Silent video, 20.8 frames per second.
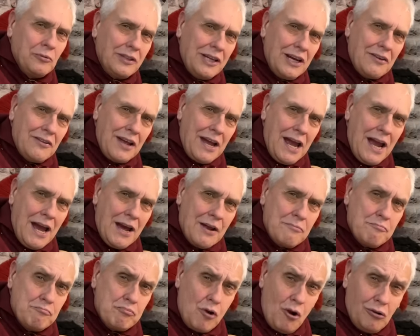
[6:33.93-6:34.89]
Now, they
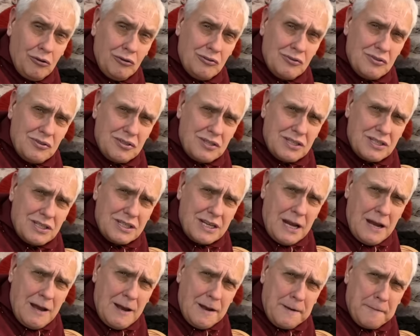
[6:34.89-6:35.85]
had bronze,
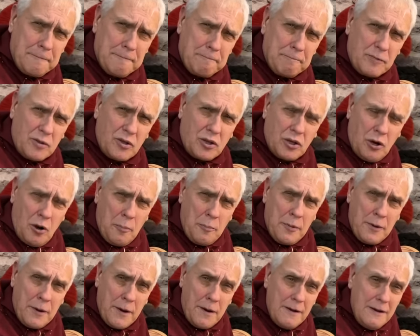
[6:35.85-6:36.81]

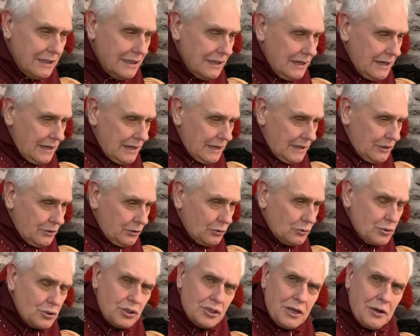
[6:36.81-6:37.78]
copper.
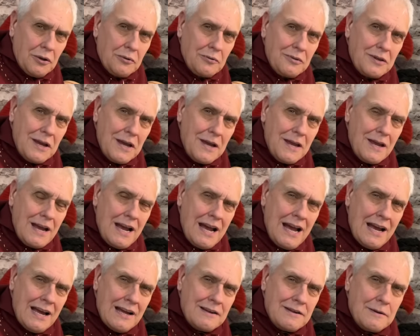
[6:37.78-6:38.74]
Also, they
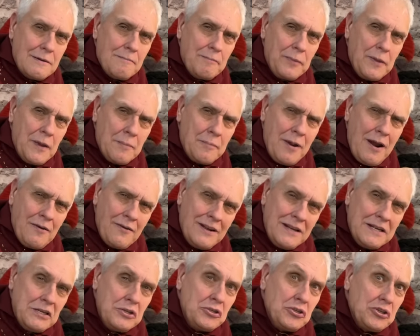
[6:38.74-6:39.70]
had
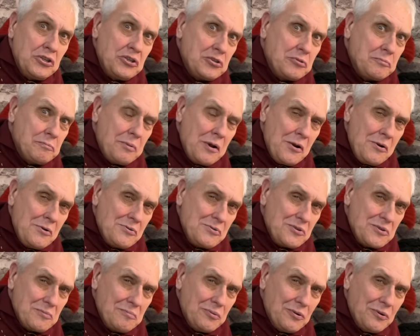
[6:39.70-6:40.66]
apparently
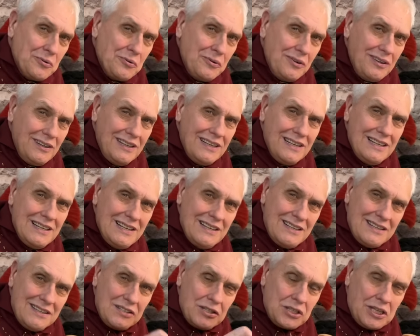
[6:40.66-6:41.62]
disposable
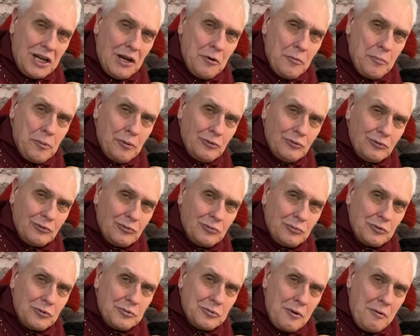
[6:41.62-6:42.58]
scalpels,
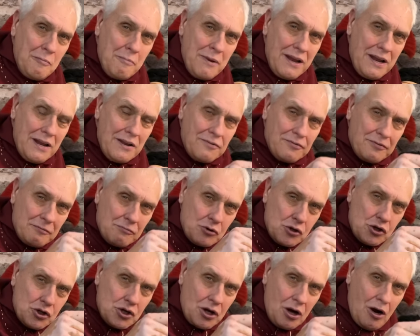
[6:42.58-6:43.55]
which were made from
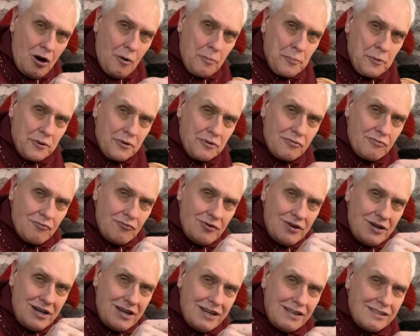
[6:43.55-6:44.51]
sharpened
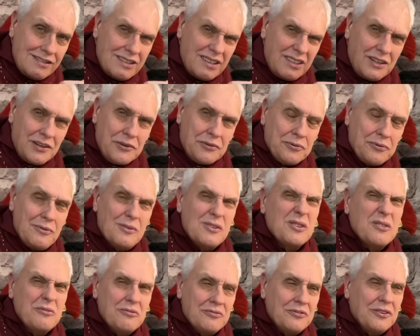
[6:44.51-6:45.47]
reeds. And I
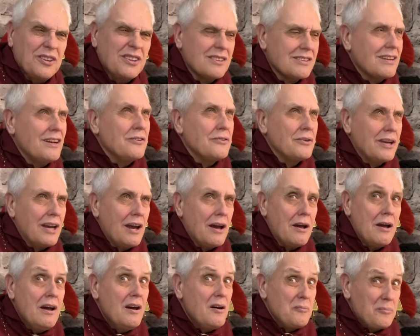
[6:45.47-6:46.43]
thought at first, oh, yeah,
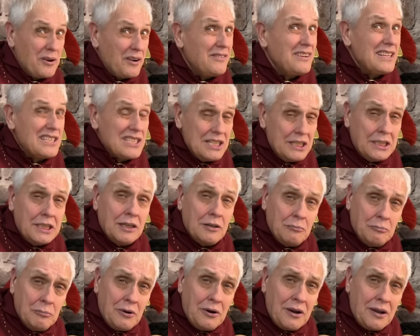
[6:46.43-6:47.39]
but I've actually
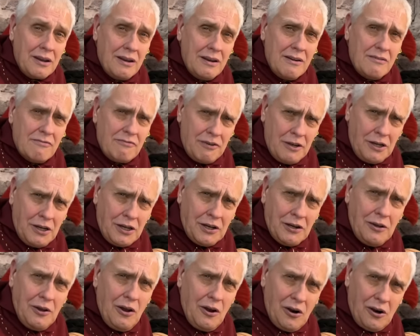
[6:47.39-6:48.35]
cut my
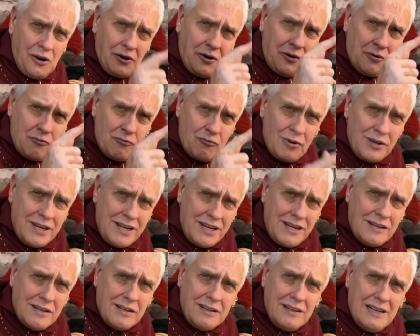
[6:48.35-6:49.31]
finger on a
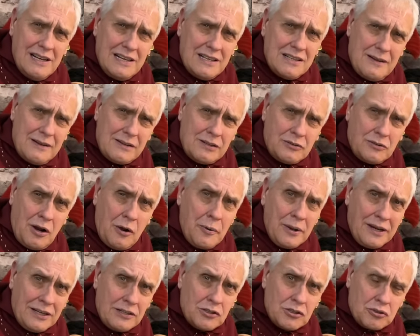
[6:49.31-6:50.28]
reed
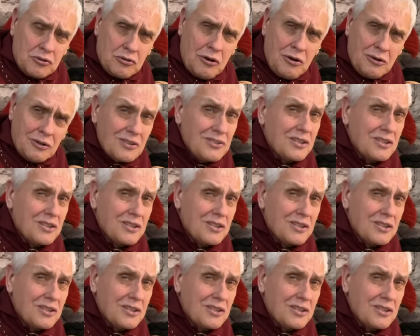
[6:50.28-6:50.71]
growing strong.